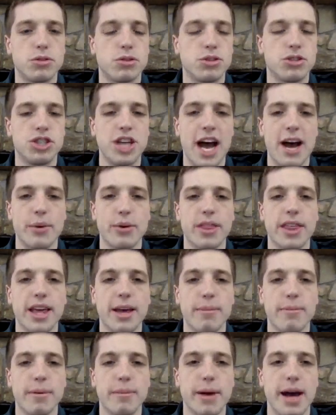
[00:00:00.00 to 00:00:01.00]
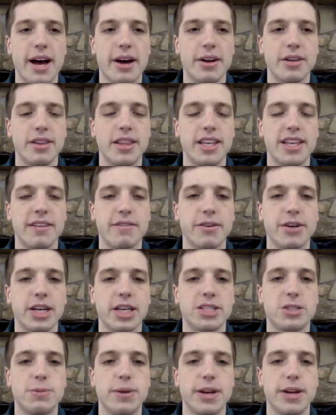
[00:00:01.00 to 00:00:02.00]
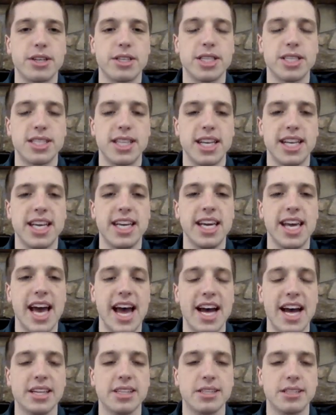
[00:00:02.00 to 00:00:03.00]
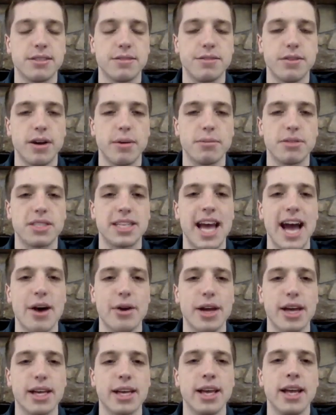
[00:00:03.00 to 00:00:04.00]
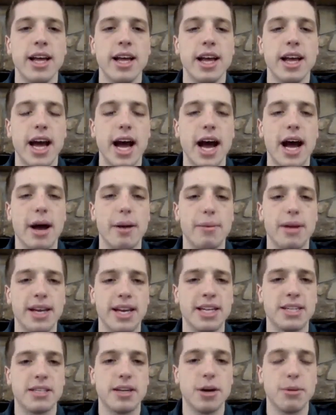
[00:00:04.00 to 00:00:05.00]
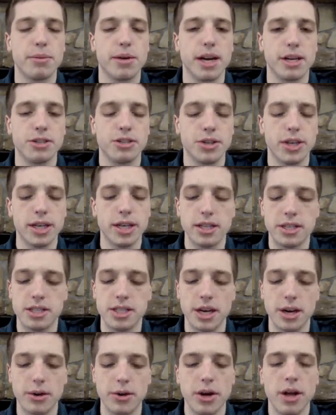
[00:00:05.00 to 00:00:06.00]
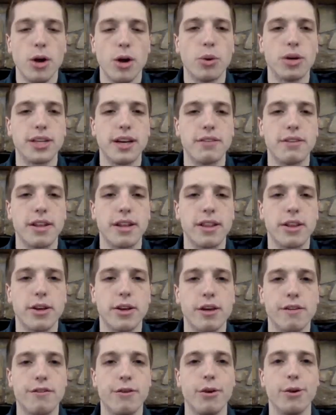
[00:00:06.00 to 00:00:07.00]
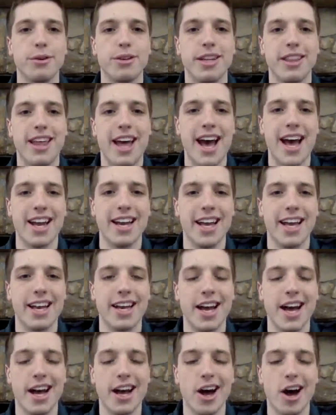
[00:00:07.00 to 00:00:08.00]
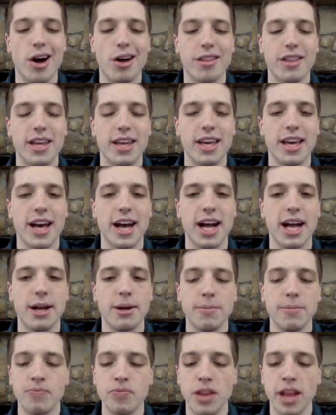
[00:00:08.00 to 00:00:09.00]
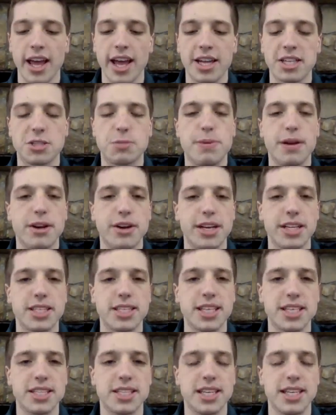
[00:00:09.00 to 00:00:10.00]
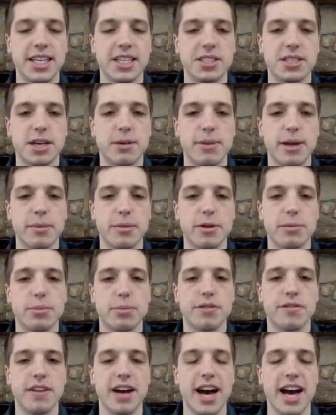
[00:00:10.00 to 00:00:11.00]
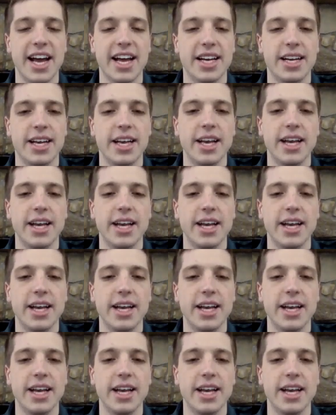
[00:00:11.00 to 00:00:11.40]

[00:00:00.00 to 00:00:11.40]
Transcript: chat with him about the different experiences that he has from scouting in his home country. So we're definitely looking forward to that and all the experiences that he's going to be able to provide